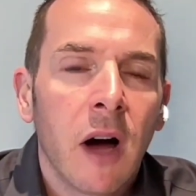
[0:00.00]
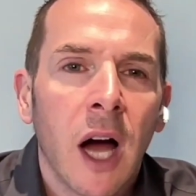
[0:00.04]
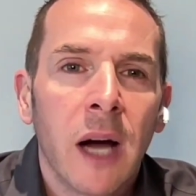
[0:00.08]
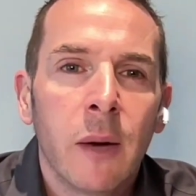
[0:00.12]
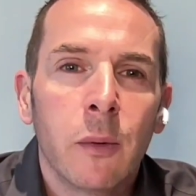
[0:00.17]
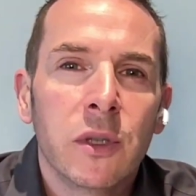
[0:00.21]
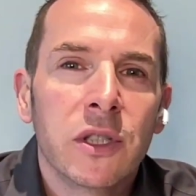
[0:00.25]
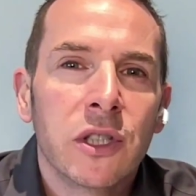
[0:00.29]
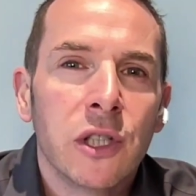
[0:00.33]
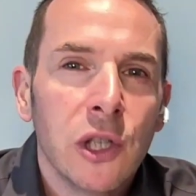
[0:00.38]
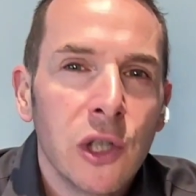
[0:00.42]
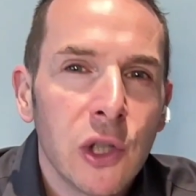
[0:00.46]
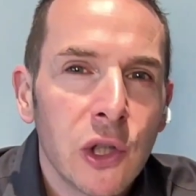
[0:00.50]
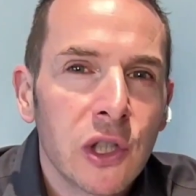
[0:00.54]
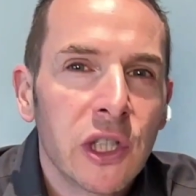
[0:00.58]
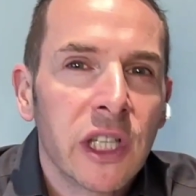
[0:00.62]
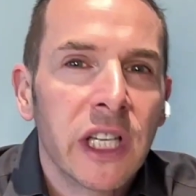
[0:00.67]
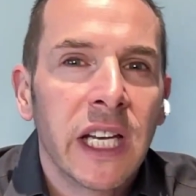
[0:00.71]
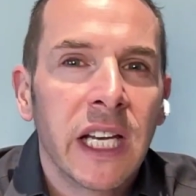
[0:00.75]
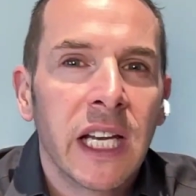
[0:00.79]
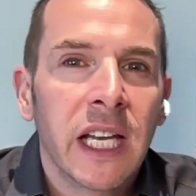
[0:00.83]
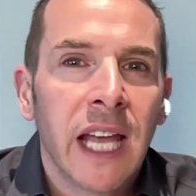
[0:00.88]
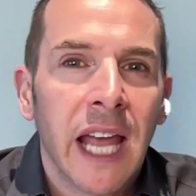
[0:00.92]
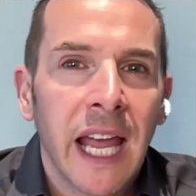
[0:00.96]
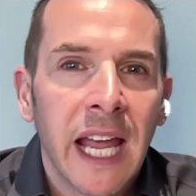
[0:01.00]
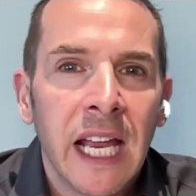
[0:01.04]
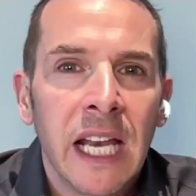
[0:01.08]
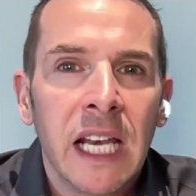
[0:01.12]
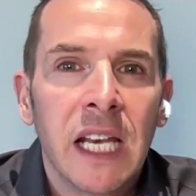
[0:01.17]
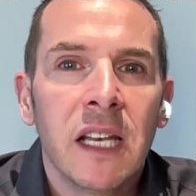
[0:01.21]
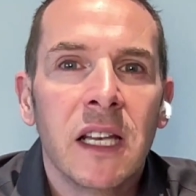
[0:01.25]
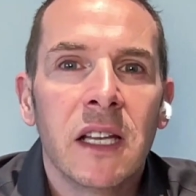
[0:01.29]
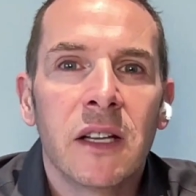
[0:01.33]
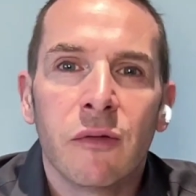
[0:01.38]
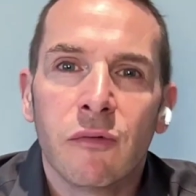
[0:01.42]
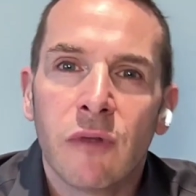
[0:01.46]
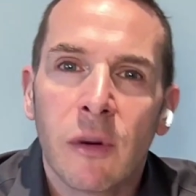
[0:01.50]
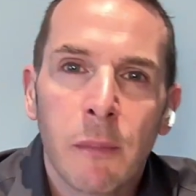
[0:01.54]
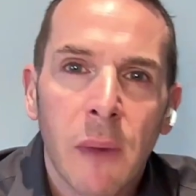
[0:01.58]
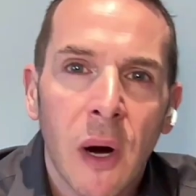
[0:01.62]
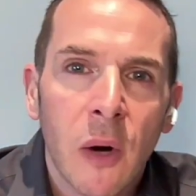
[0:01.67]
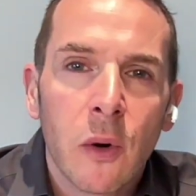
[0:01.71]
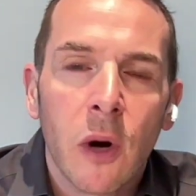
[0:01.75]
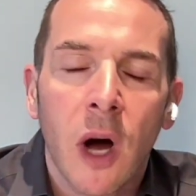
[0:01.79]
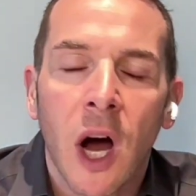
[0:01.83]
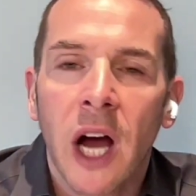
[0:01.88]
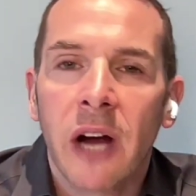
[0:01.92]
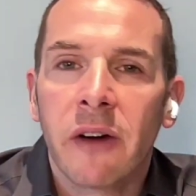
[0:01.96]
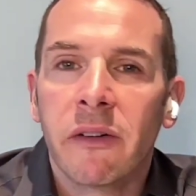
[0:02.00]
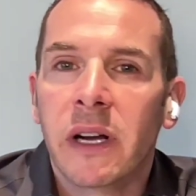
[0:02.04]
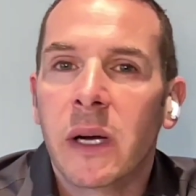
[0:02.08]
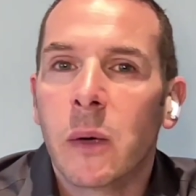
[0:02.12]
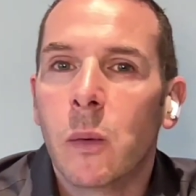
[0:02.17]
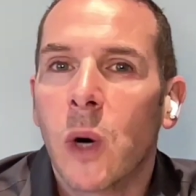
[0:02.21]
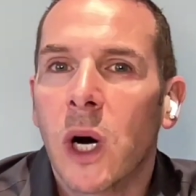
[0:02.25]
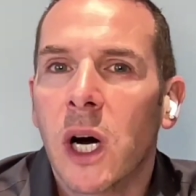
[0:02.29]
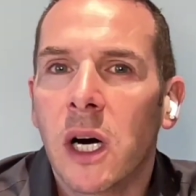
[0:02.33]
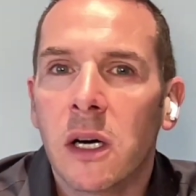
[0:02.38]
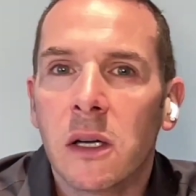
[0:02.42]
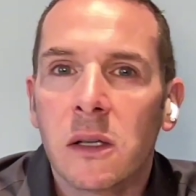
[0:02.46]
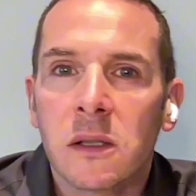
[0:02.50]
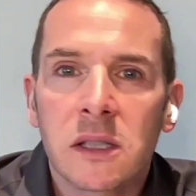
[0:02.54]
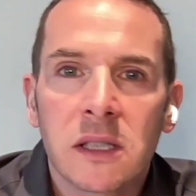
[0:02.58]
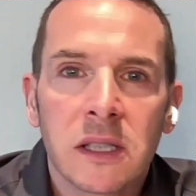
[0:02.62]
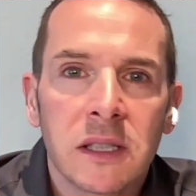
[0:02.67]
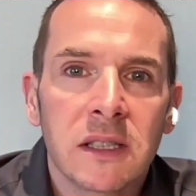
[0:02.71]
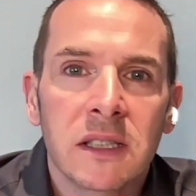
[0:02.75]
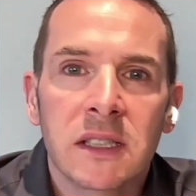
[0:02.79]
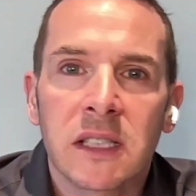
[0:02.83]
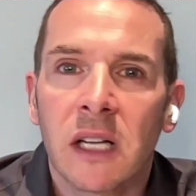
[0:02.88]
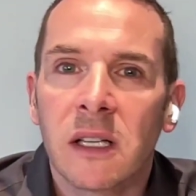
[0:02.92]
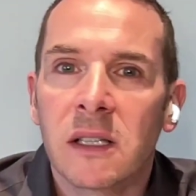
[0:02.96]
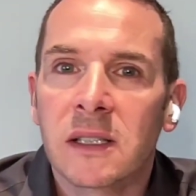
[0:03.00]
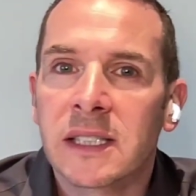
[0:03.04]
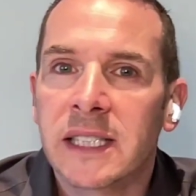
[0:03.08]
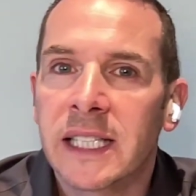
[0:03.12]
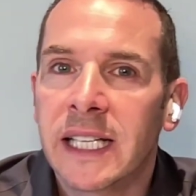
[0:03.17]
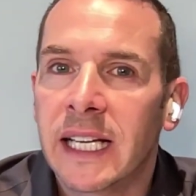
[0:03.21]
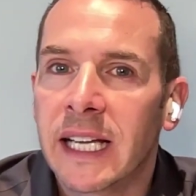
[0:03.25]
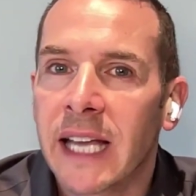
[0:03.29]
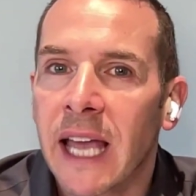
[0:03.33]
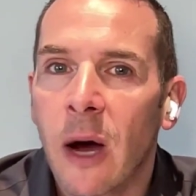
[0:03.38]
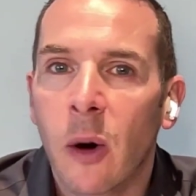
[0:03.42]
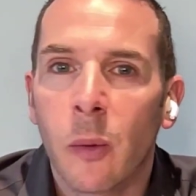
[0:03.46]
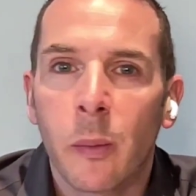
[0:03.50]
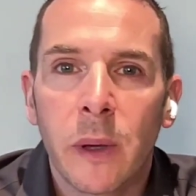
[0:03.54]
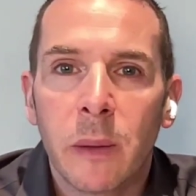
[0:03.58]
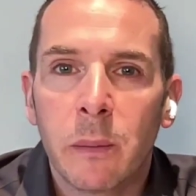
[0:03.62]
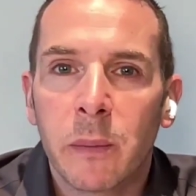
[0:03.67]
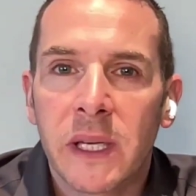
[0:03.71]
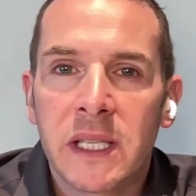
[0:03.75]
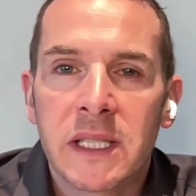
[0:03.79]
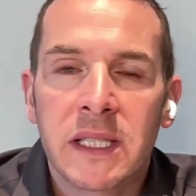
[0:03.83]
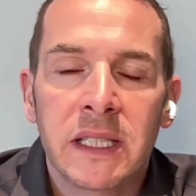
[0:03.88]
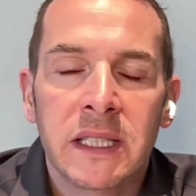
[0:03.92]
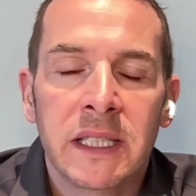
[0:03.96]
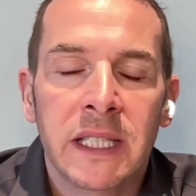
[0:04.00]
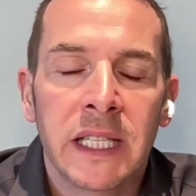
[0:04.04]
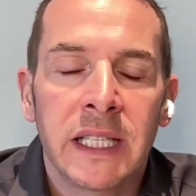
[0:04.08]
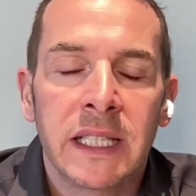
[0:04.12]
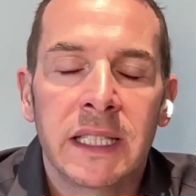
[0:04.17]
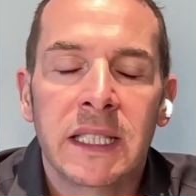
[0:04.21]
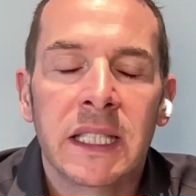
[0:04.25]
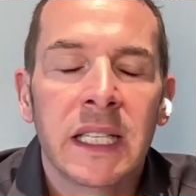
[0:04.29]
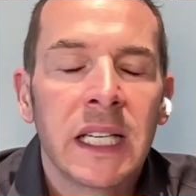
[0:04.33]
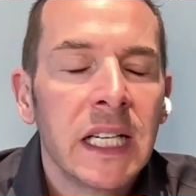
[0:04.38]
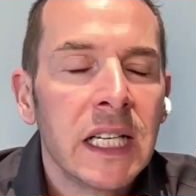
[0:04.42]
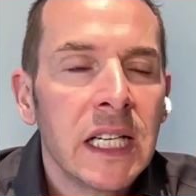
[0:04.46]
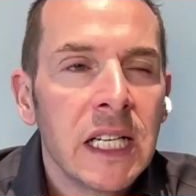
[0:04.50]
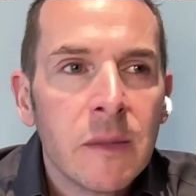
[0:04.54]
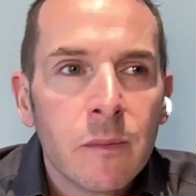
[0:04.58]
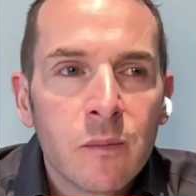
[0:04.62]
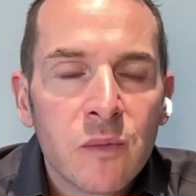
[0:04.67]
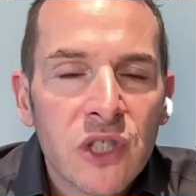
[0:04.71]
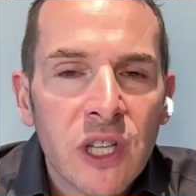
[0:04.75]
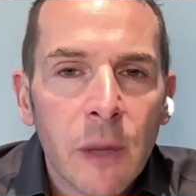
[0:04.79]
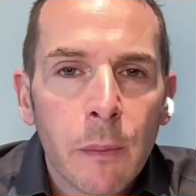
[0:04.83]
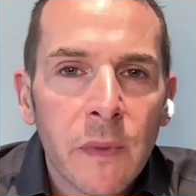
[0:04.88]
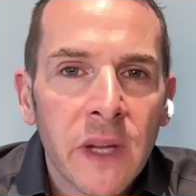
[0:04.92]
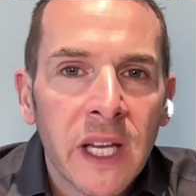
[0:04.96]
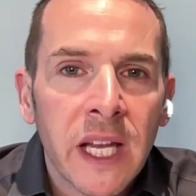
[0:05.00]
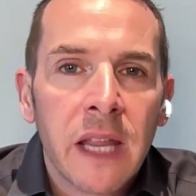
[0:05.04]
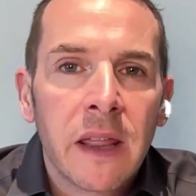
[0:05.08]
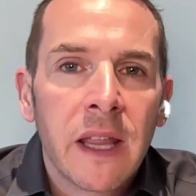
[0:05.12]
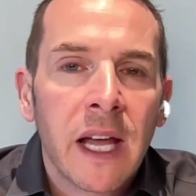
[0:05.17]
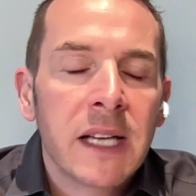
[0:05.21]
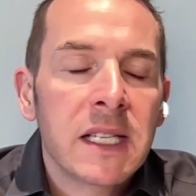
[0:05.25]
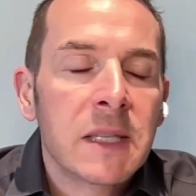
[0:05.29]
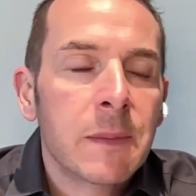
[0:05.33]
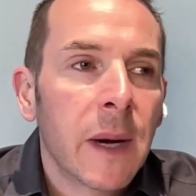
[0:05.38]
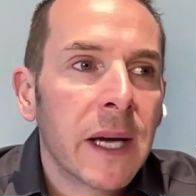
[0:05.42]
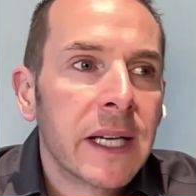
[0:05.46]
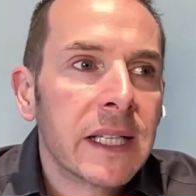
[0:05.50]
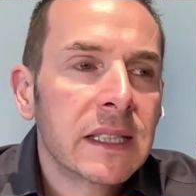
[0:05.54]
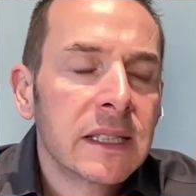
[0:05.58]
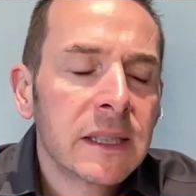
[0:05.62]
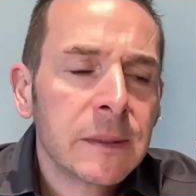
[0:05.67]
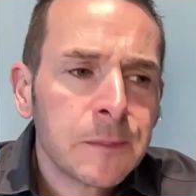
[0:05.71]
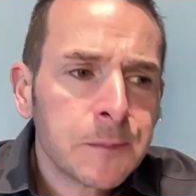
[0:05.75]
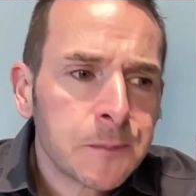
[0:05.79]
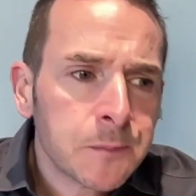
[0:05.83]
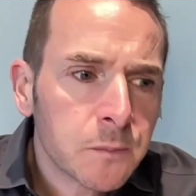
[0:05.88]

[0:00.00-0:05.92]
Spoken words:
I was looking in the remote hiring world, consulting, helping businesses, something in that space.